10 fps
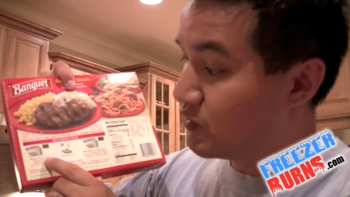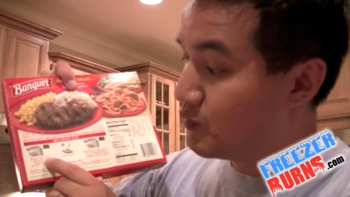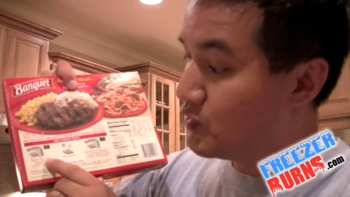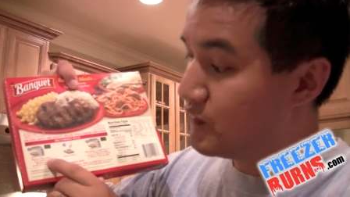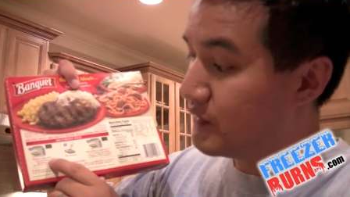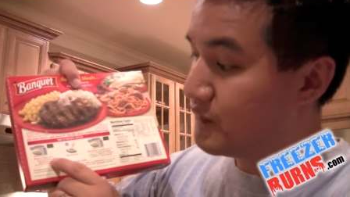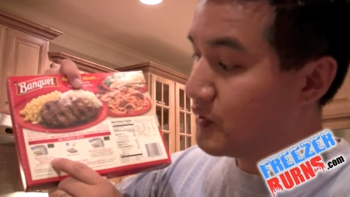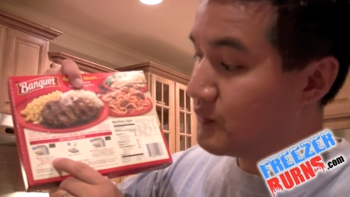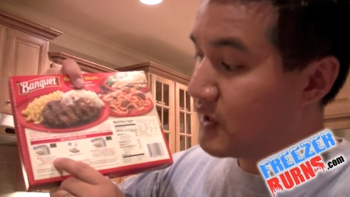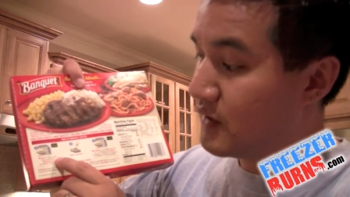Remove the
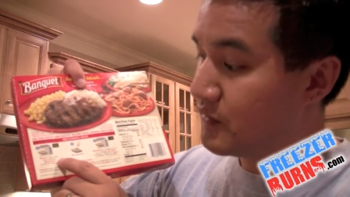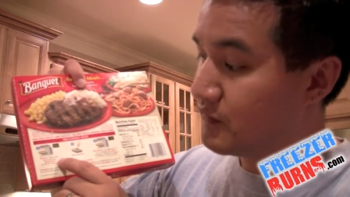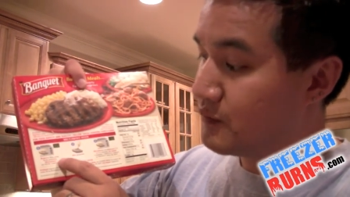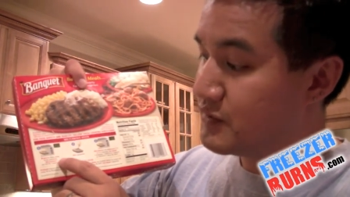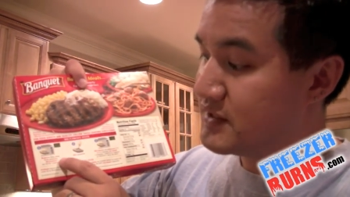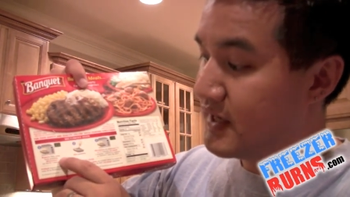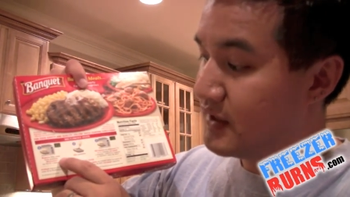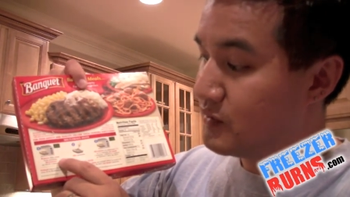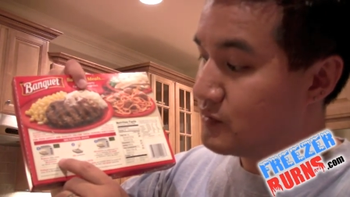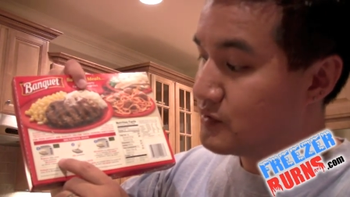film cover from
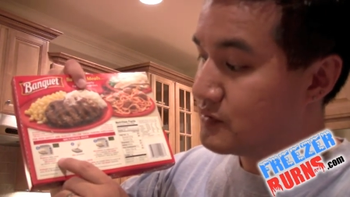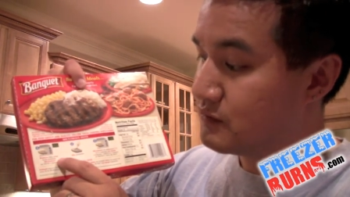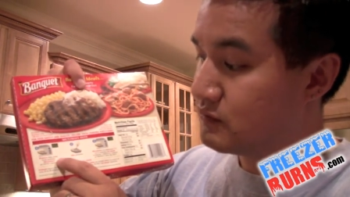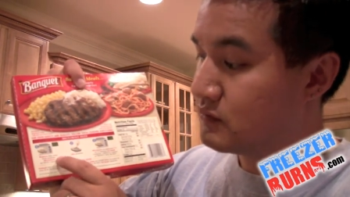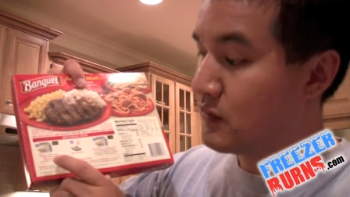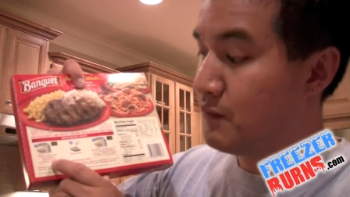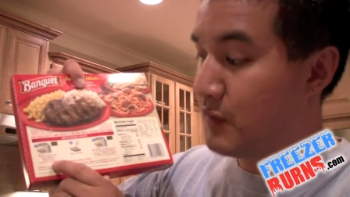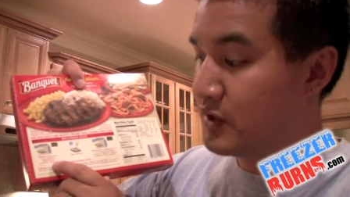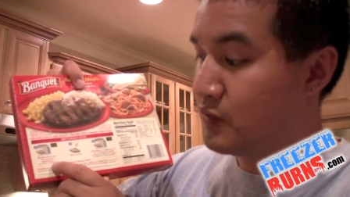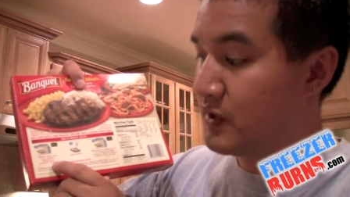potatoes,
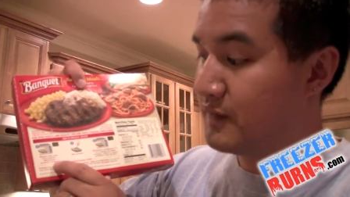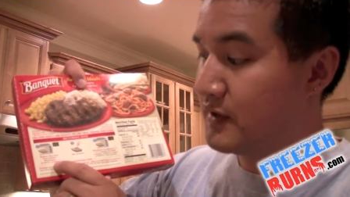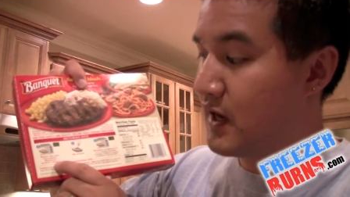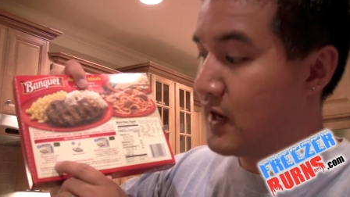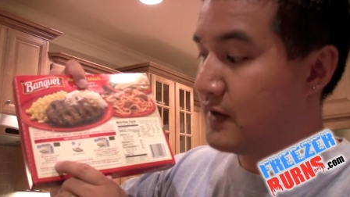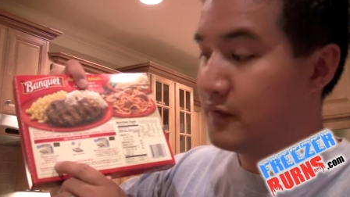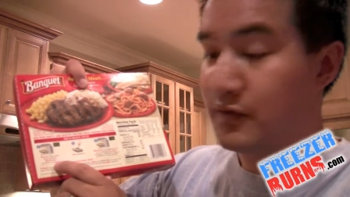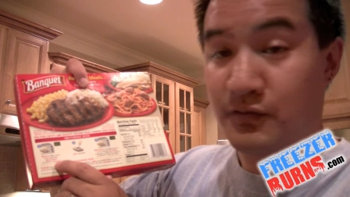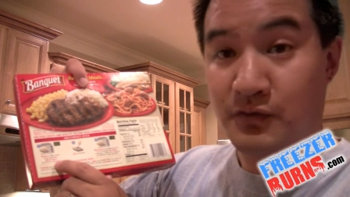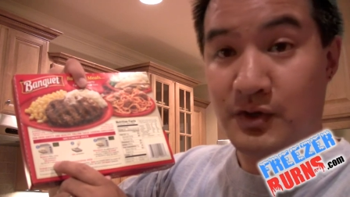microwave on high
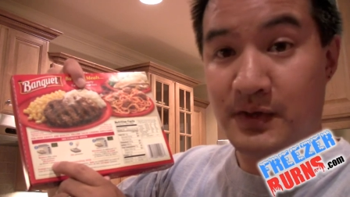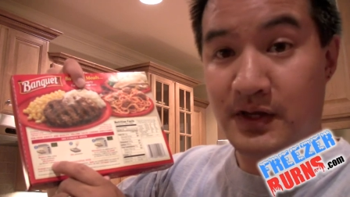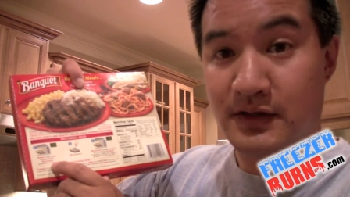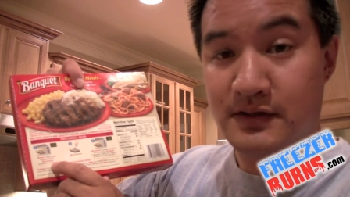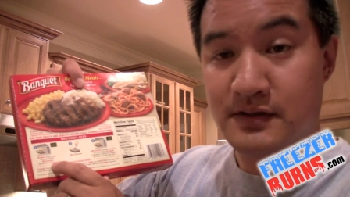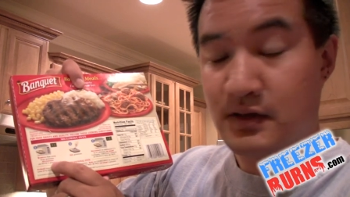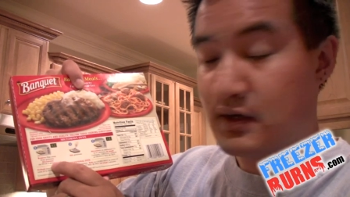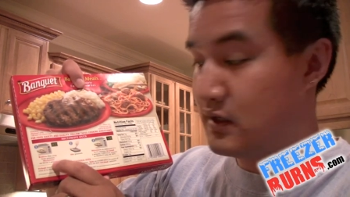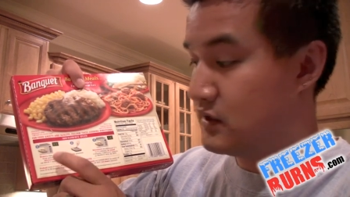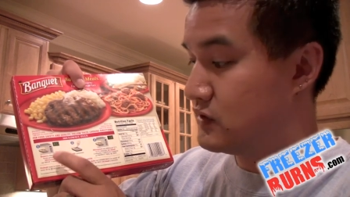for three minutes.
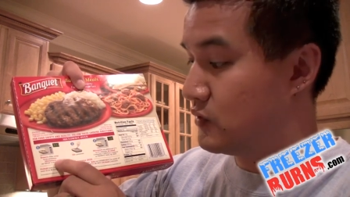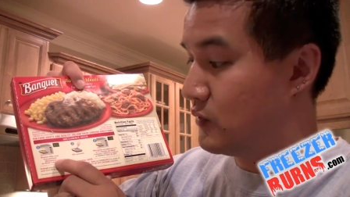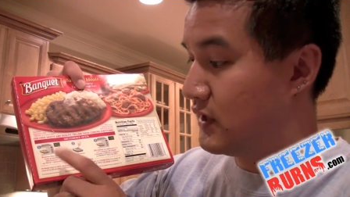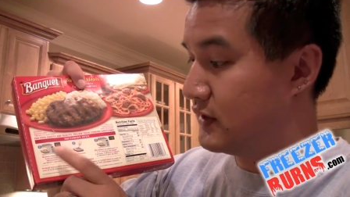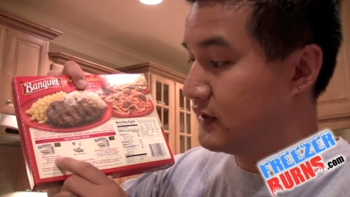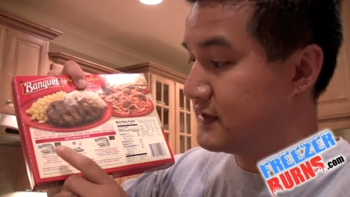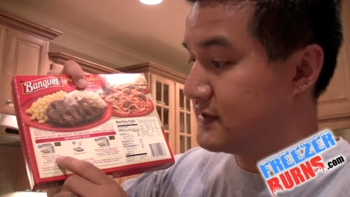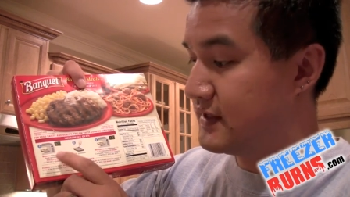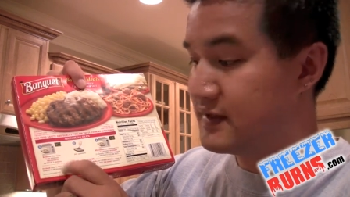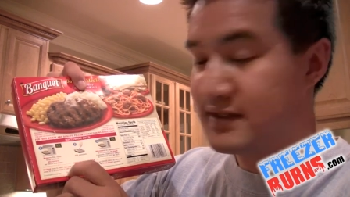So uh,
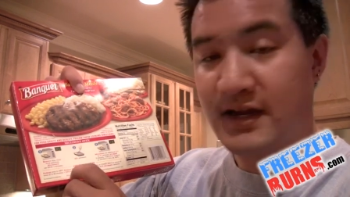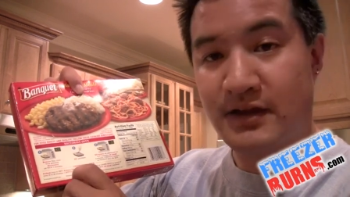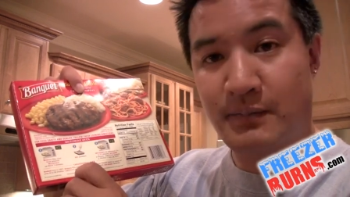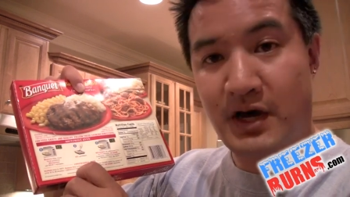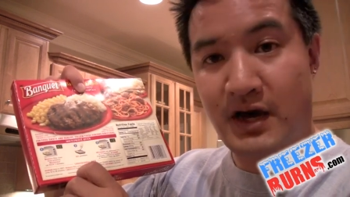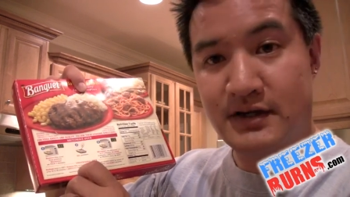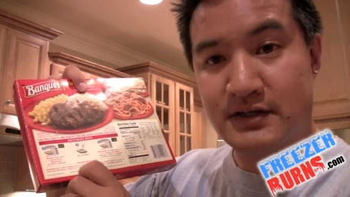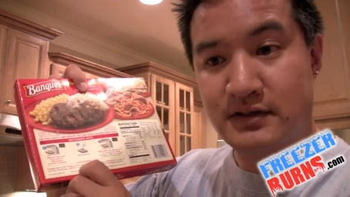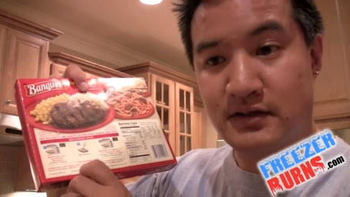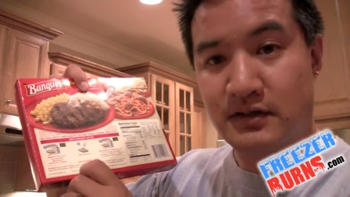let's take this out of the
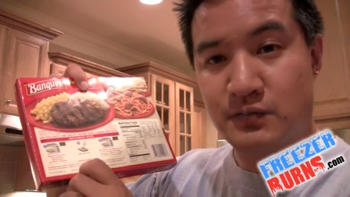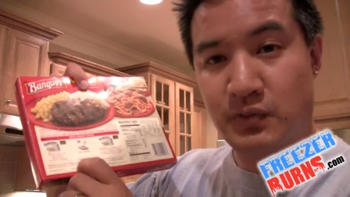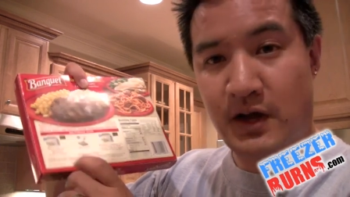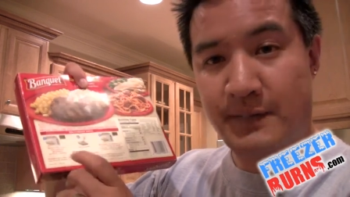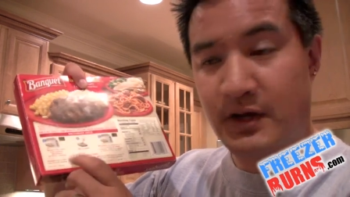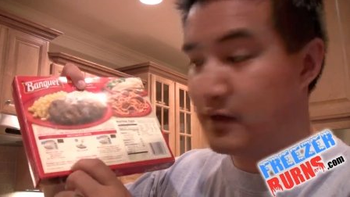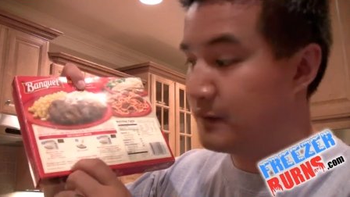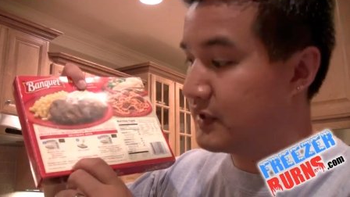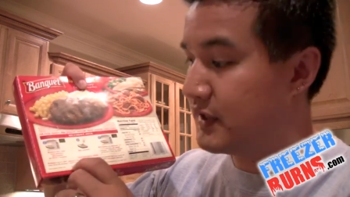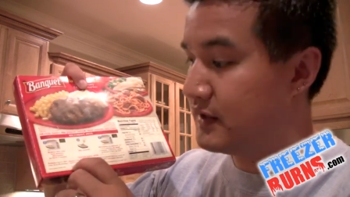box, let's pop it on
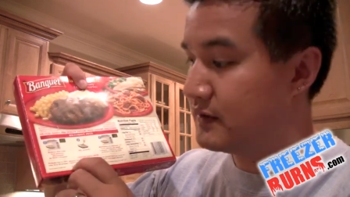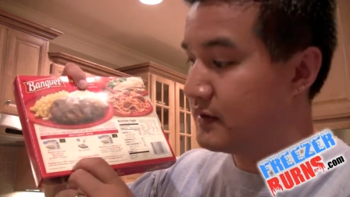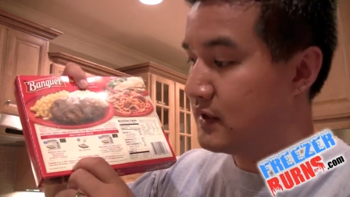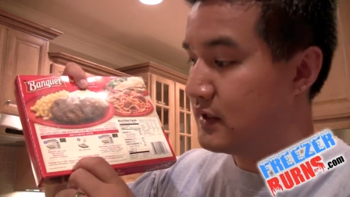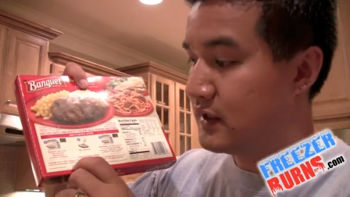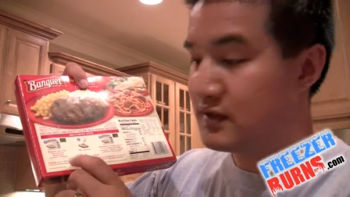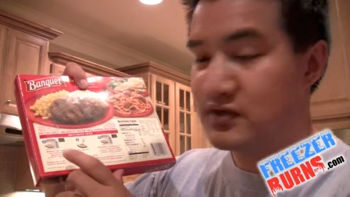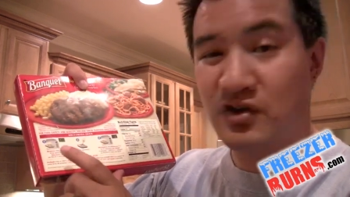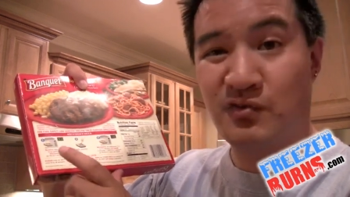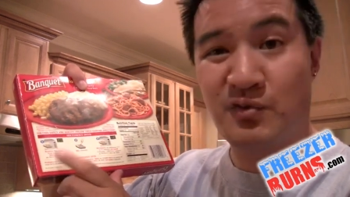the plate, and
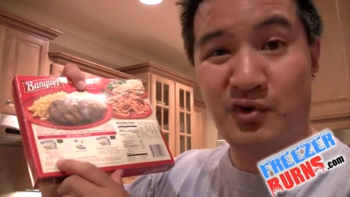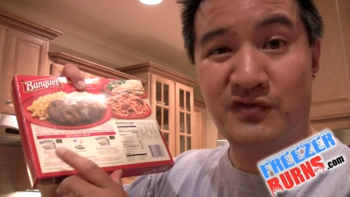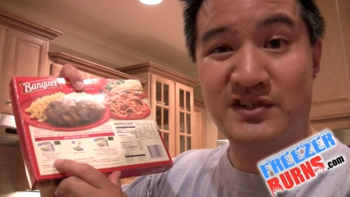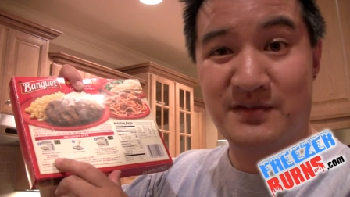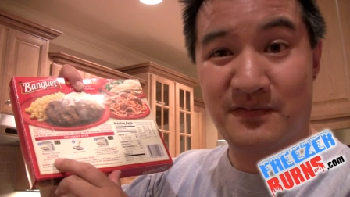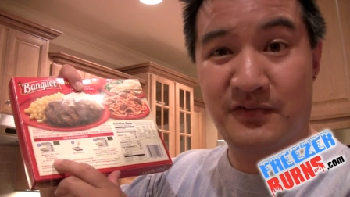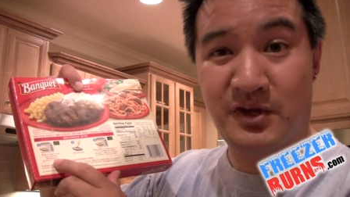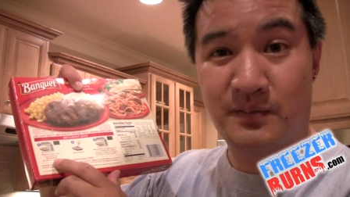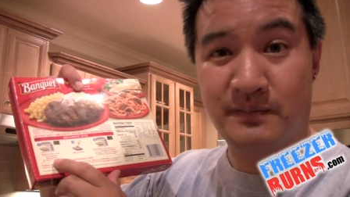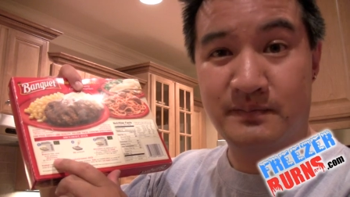let's start removing some
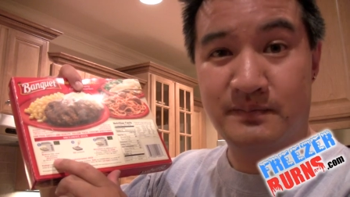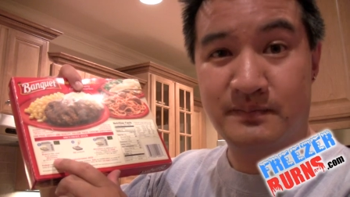film.